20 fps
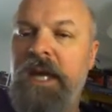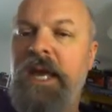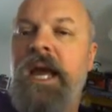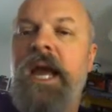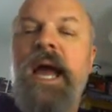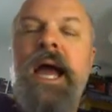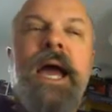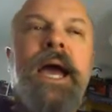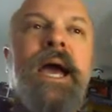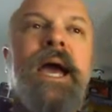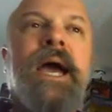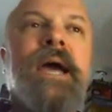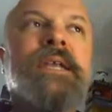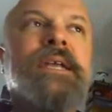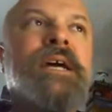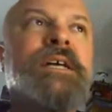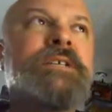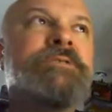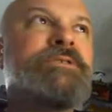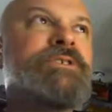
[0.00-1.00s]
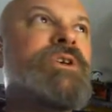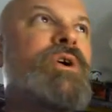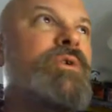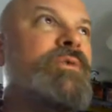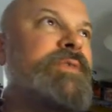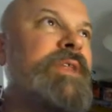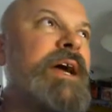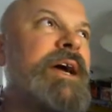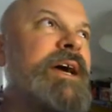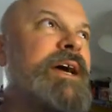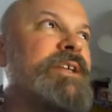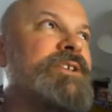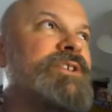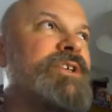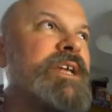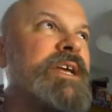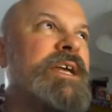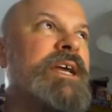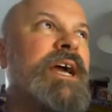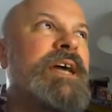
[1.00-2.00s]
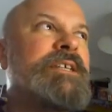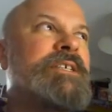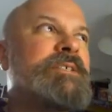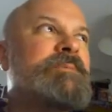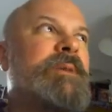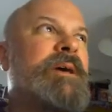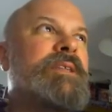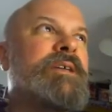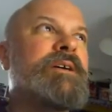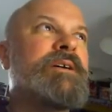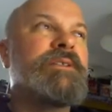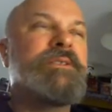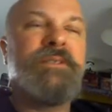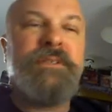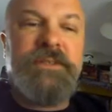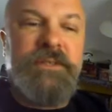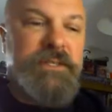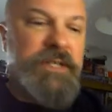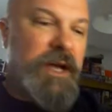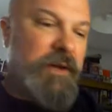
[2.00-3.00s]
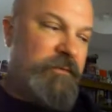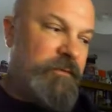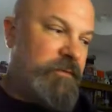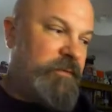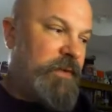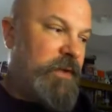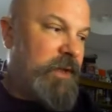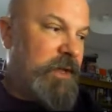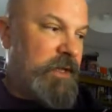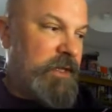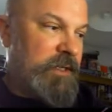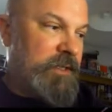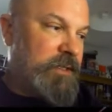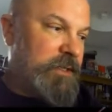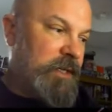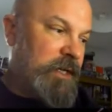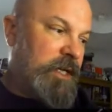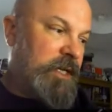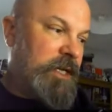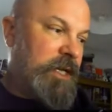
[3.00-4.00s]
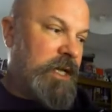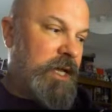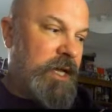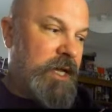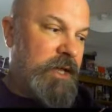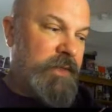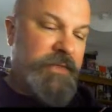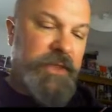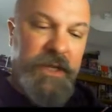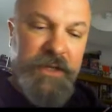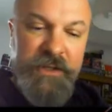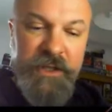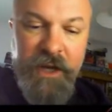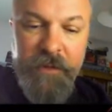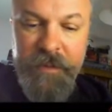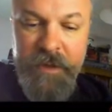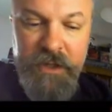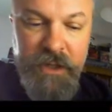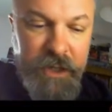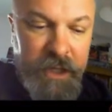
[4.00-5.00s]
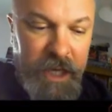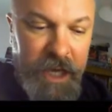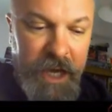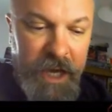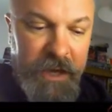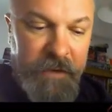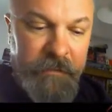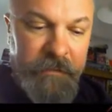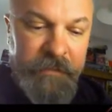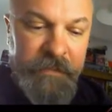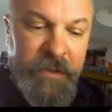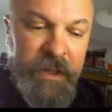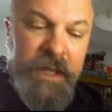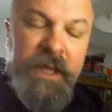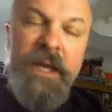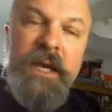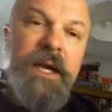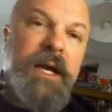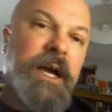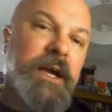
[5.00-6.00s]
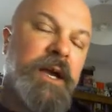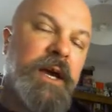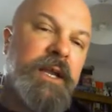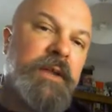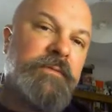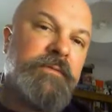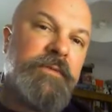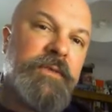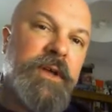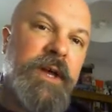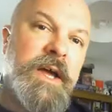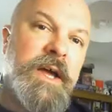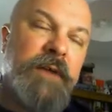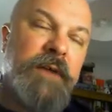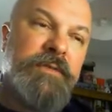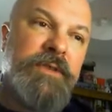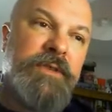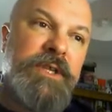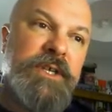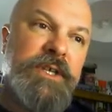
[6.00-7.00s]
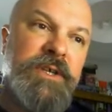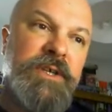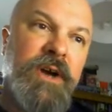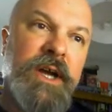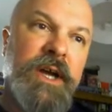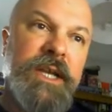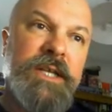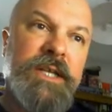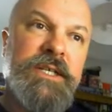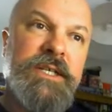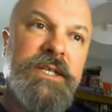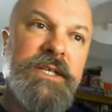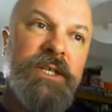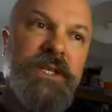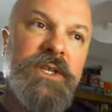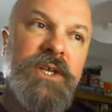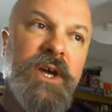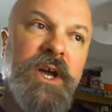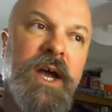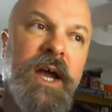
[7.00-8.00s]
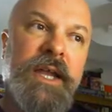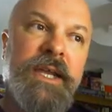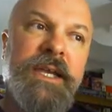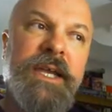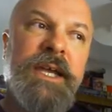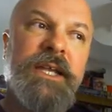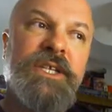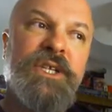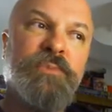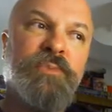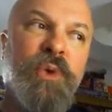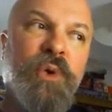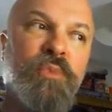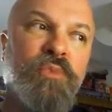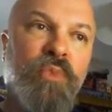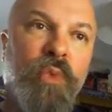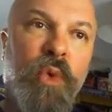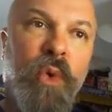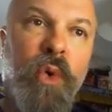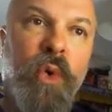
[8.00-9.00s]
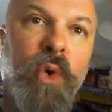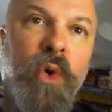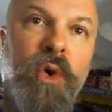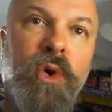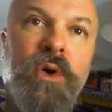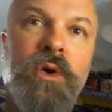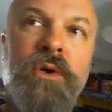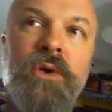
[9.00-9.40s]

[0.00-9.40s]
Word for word: And as a result of that, actually, and some other stuff uh, and things that I've been looking at, I kind of I decided that I need to put more